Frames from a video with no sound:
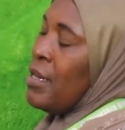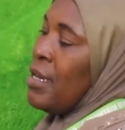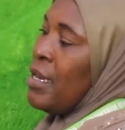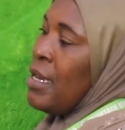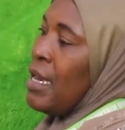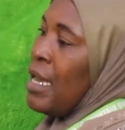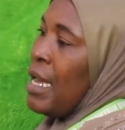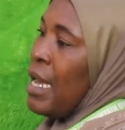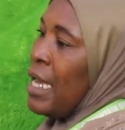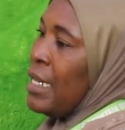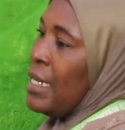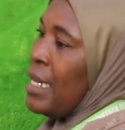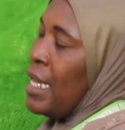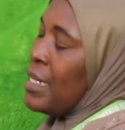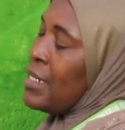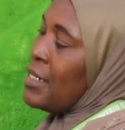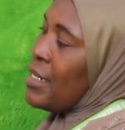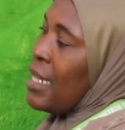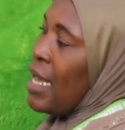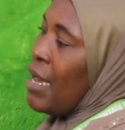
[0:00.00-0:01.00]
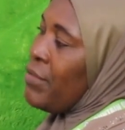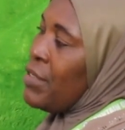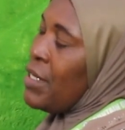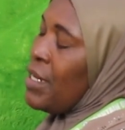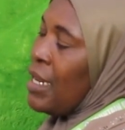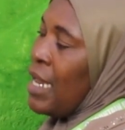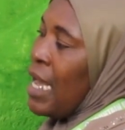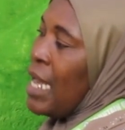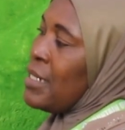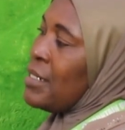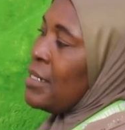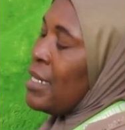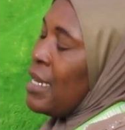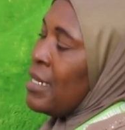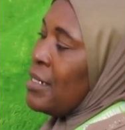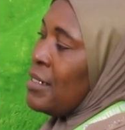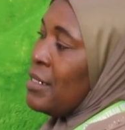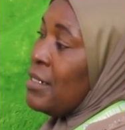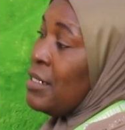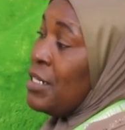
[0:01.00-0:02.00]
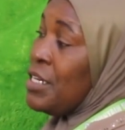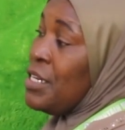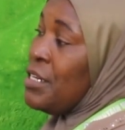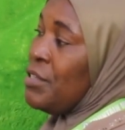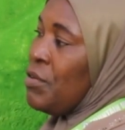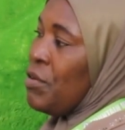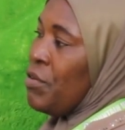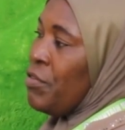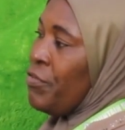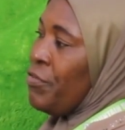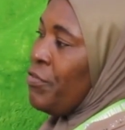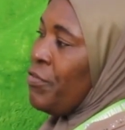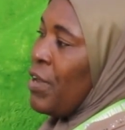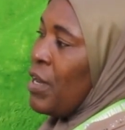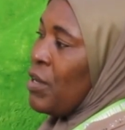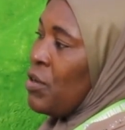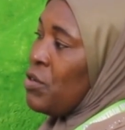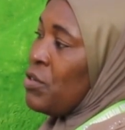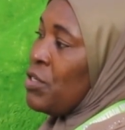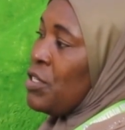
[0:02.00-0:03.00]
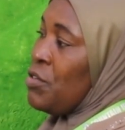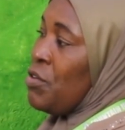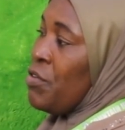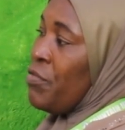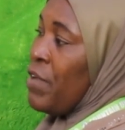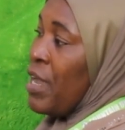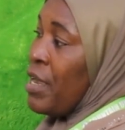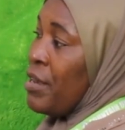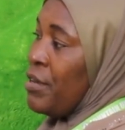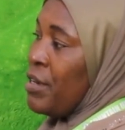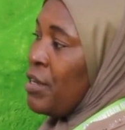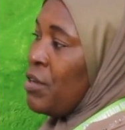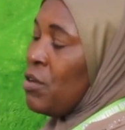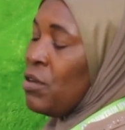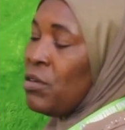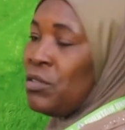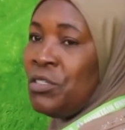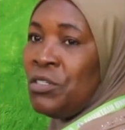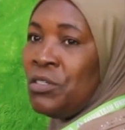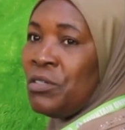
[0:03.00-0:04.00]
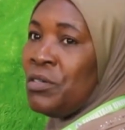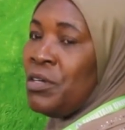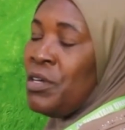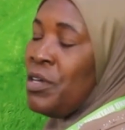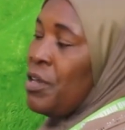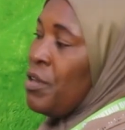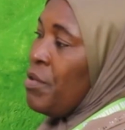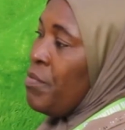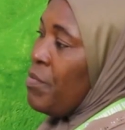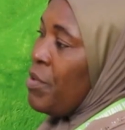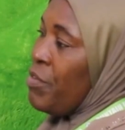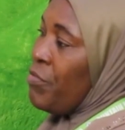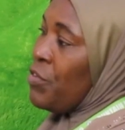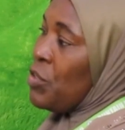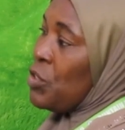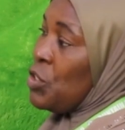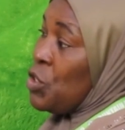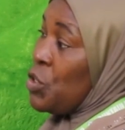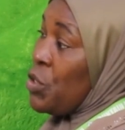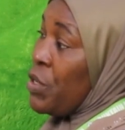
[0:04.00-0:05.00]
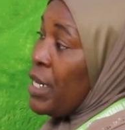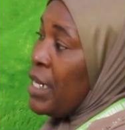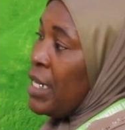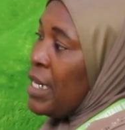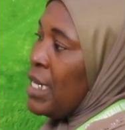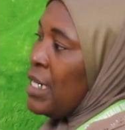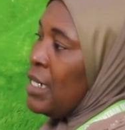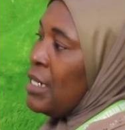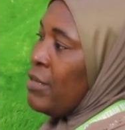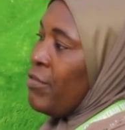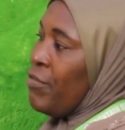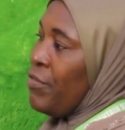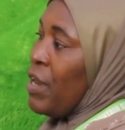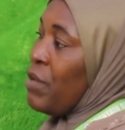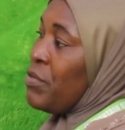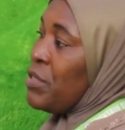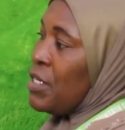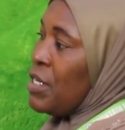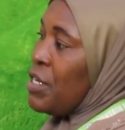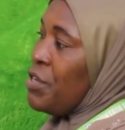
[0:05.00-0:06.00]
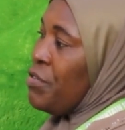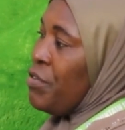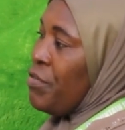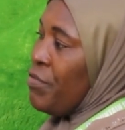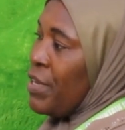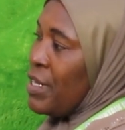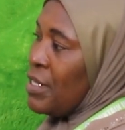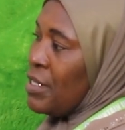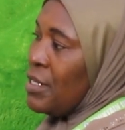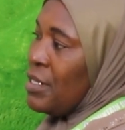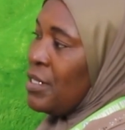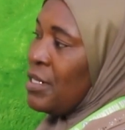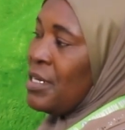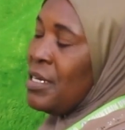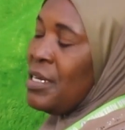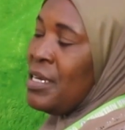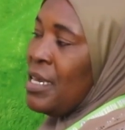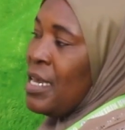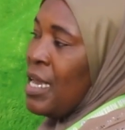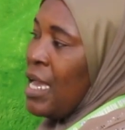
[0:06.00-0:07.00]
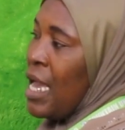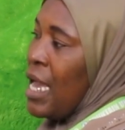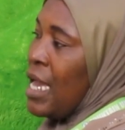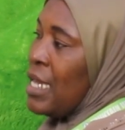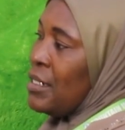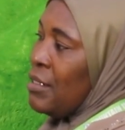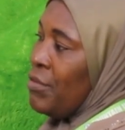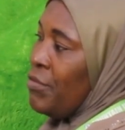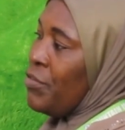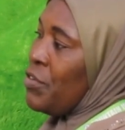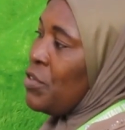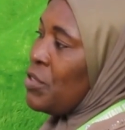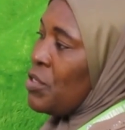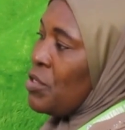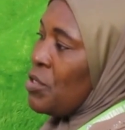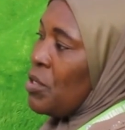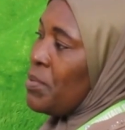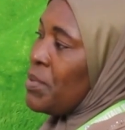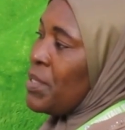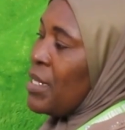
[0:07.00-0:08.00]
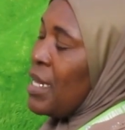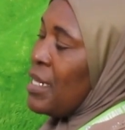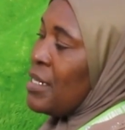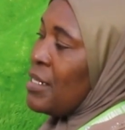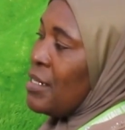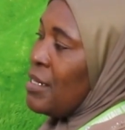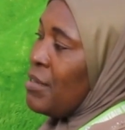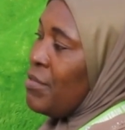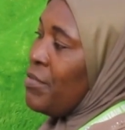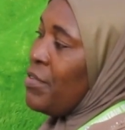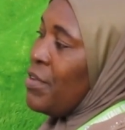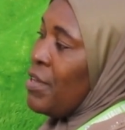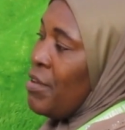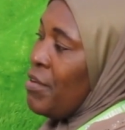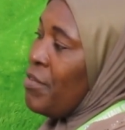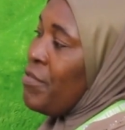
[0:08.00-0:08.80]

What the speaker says: And I served last as the Dean of Faculty of Agriculture before joining Fountain University as the fourth substantive